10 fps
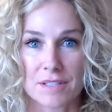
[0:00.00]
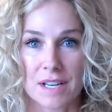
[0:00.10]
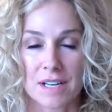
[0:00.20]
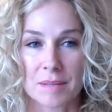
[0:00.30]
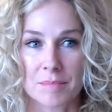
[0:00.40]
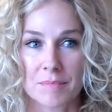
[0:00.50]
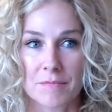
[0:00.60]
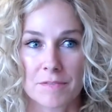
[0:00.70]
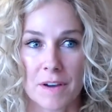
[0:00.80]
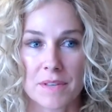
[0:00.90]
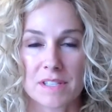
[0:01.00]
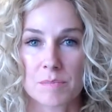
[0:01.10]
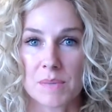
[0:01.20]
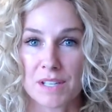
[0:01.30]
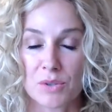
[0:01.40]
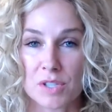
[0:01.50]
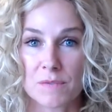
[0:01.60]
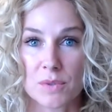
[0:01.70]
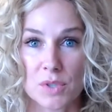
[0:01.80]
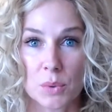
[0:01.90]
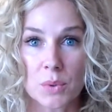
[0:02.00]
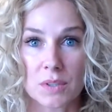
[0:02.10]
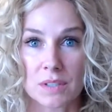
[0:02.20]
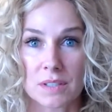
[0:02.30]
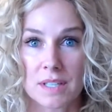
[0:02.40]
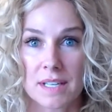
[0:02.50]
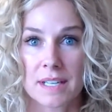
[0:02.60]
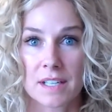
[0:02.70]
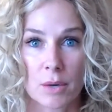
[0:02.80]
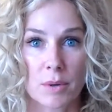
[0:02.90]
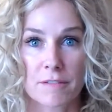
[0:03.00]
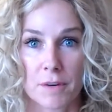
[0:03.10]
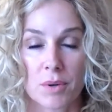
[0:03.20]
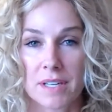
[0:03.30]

this to be a useful tool in going forward.